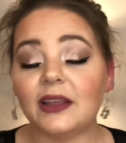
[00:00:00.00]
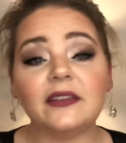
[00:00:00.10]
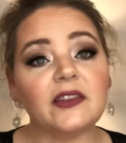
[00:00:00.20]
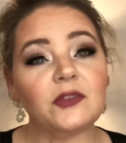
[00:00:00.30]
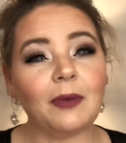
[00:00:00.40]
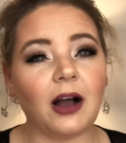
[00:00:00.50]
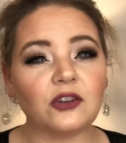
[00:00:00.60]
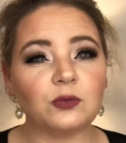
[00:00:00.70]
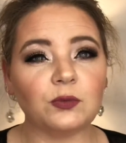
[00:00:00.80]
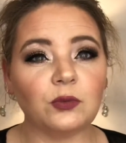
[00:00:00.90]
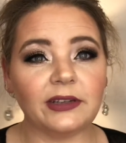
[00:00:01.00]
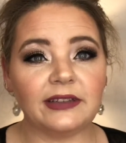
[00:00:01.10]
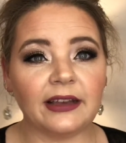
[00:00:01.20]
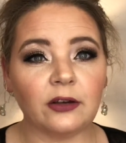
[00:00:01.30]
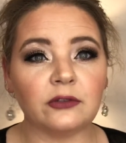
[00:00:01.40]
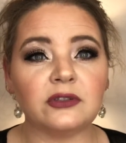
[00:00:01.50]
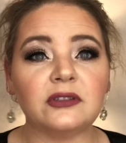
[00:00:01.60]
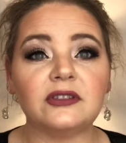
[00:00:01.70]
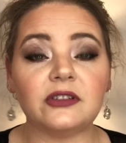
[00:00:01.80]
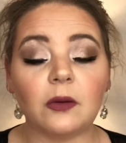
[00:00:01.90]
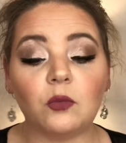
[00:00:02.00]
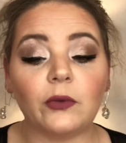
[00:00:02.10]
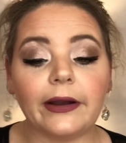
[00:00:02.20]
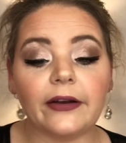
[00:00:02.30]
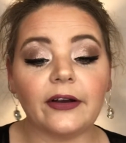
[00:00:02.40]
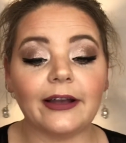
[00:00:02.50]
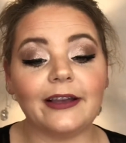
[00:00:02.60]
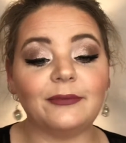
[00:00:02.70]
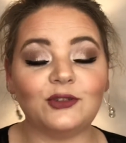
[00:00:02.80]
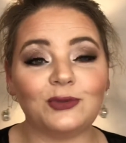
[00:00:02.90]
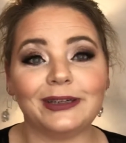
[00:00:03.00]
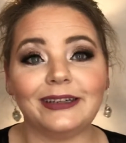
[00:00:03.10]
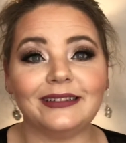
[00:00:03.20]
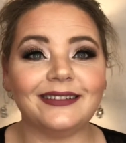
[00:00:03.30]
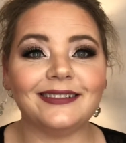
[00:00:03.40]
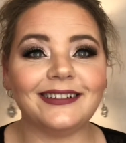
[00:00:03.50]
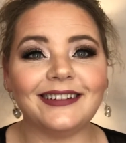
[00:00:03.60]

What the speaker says: This box retails somewhere in between,